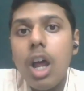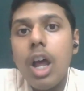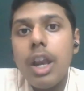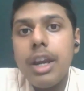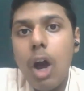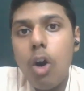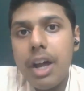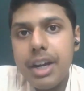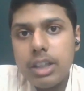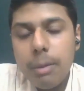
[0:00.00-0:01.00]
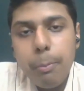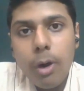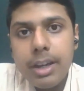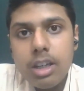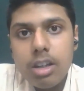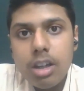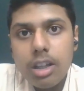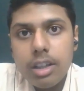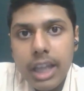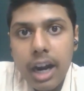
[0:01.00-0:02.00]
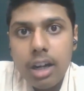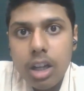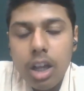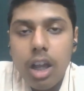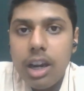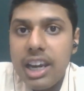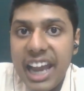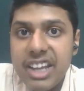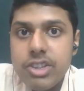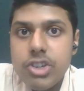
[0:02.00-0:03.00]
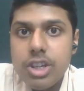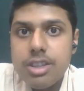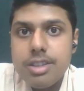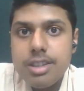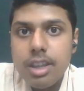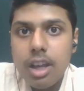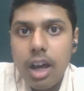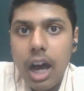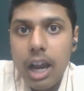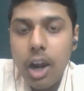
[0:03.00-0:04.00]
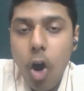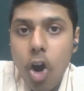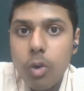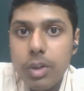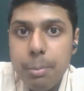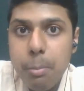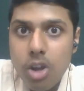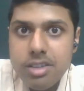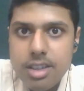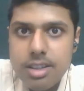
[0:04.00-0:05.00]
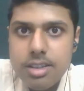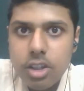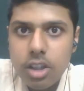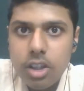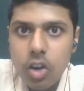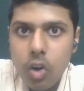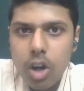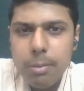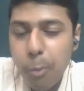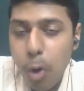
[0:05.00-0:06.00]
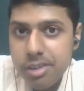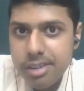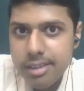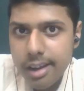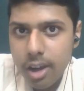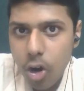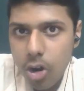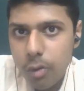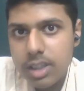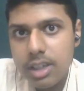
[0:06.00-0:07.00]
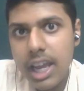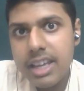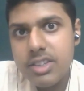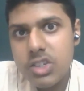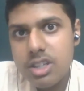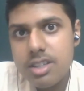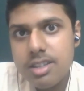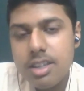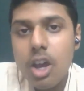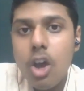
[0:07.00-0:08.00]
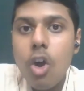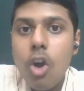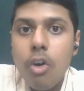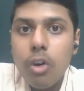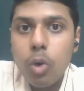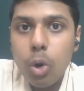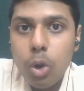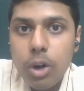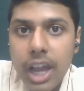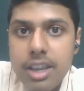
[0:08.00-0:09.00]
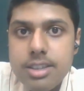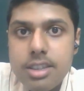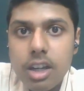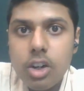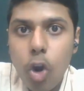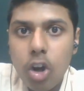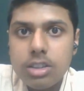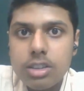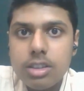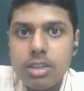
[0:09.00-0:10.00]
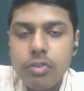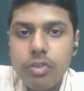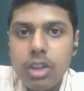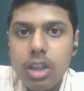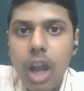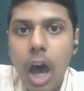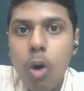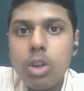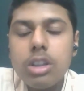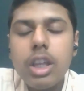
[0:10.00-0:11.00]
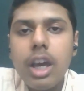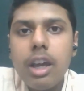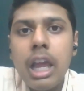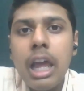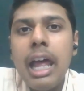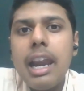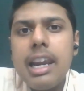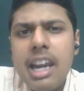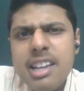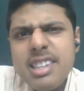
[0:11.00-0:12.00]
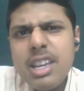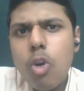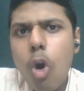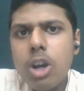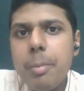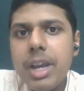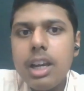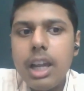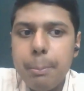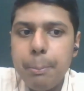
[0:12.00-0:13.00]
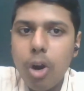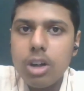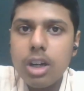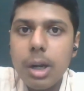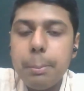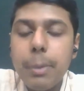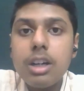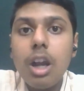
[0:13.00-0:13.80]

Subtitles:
Now another point, that lichens along with mosses or mosses along with lichens colonize the rocks. Now they are less economical important but